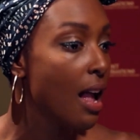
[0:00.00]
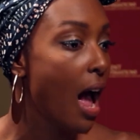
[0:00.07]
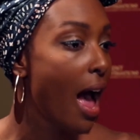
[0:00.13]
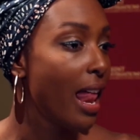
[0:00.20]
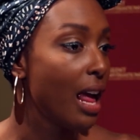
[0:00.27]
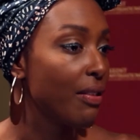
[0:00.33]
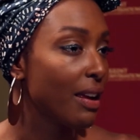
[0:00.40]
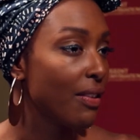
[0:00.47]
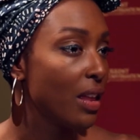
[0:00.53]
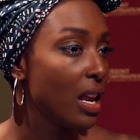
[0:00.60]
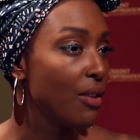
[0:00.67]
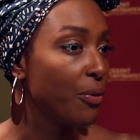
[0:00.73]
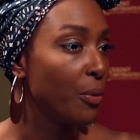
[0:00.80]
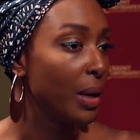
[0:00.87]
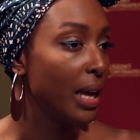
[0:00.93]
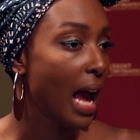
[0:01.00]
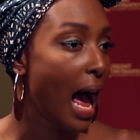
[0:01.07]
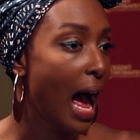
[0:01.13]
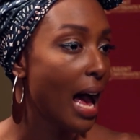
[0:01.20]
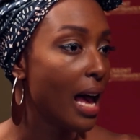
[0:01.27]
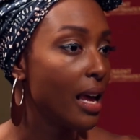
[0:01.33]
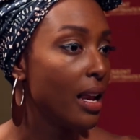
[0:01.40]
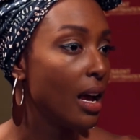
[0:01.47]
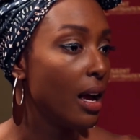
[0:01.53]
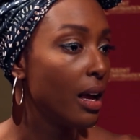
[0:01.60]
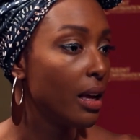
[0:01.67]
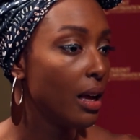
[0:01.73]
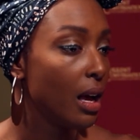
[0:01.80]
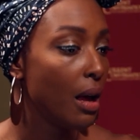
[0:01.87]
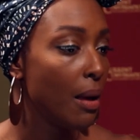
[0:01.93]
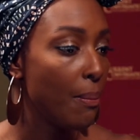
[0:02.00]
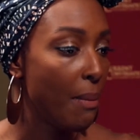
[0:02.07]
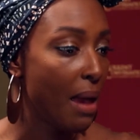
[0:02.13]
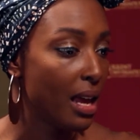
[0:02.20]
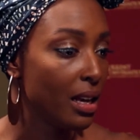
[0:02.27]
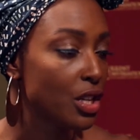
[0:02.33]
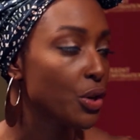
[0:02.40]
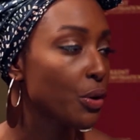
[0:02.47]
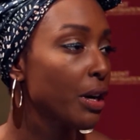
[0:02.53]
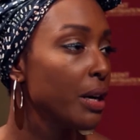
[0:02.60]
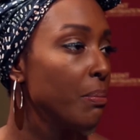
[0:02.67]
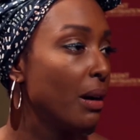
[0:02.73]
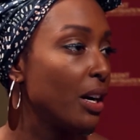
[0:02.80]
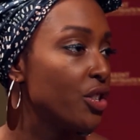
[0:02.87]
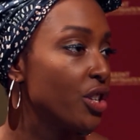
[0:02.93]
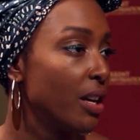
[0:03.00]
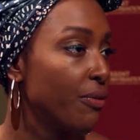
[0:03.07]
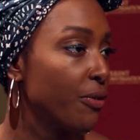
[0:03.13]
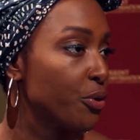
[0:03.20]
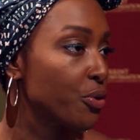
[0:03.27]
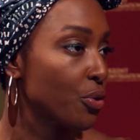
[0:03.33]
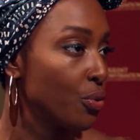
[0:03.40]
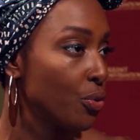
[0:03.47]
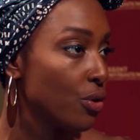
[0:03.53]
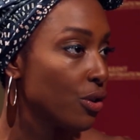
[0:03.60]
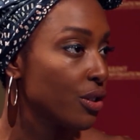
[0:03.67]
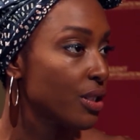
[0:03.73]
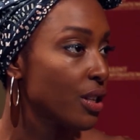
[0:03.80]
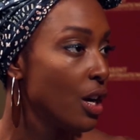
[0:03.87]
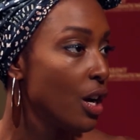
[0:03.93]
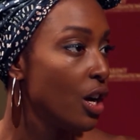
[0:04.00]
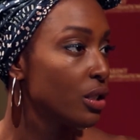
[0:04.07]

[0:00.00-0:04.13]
And I think that if we had a mandatory budget for schools